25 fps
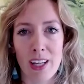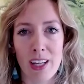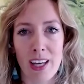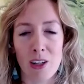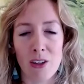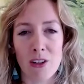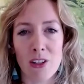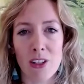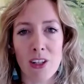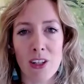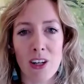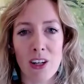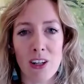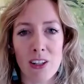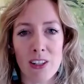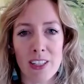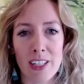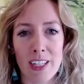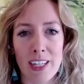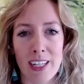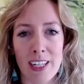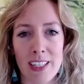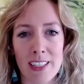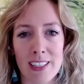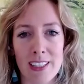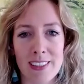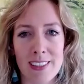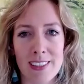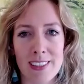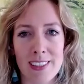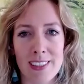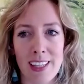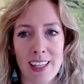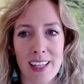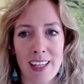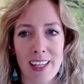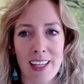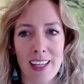And on the other
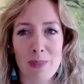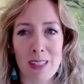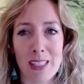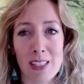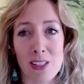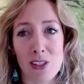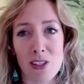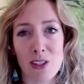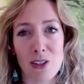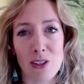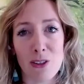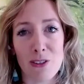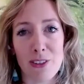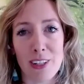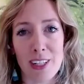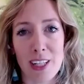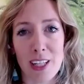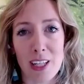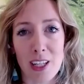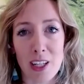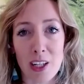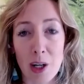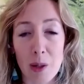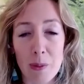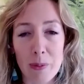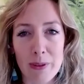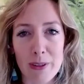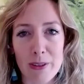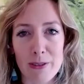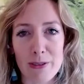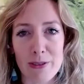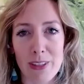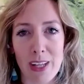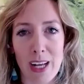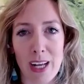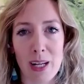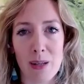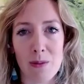hand, you've mentioned already a couple
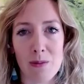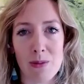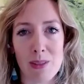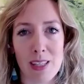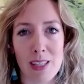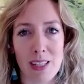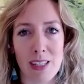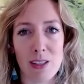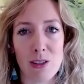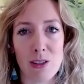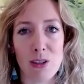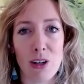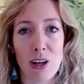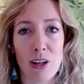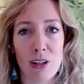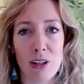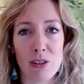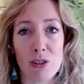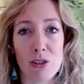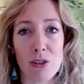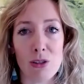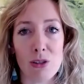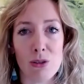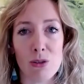of times that it taught